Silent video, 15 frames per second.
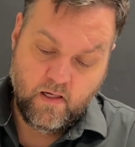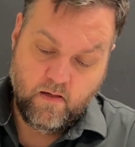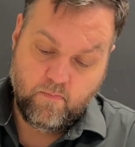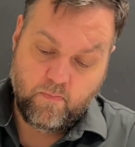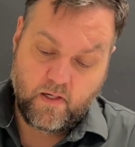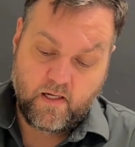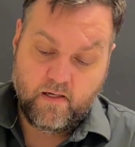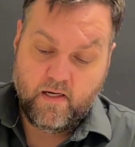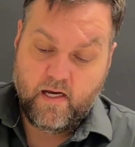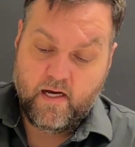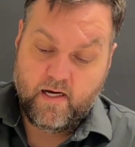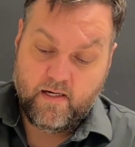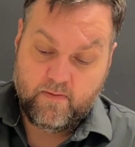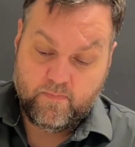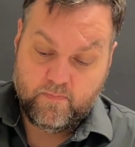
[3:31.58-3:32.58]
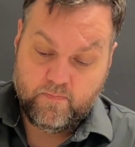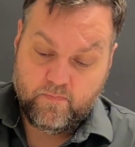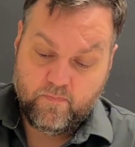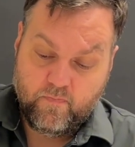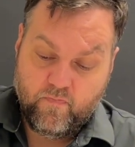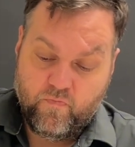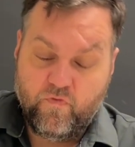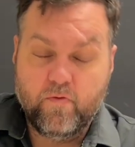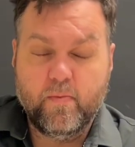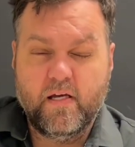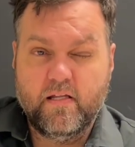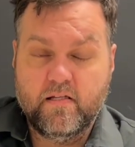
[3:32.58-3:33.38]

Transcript: But for me,